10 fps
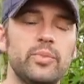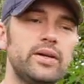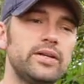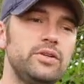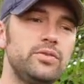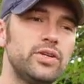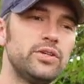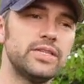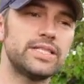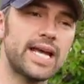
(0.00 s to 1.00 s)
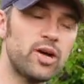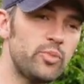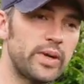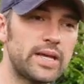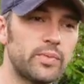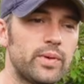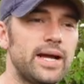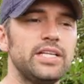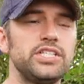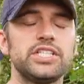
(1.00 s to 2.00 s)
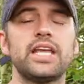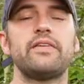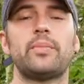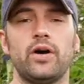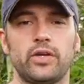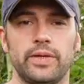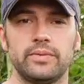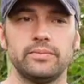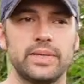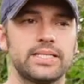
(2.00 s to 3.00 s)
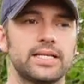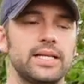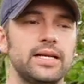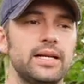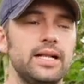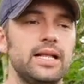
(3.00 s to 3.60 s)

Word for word: but you couldn't tell people and you just give up arguing, basically.